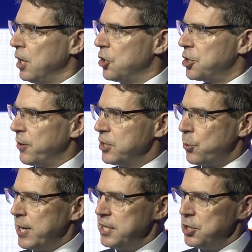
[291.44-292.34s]
So in
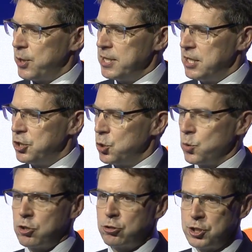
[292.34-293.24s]
2022,
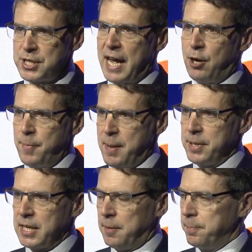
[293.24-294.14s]
across our
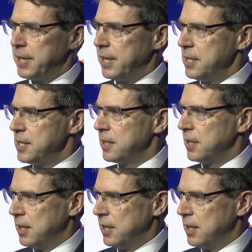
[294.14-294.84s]
member companies,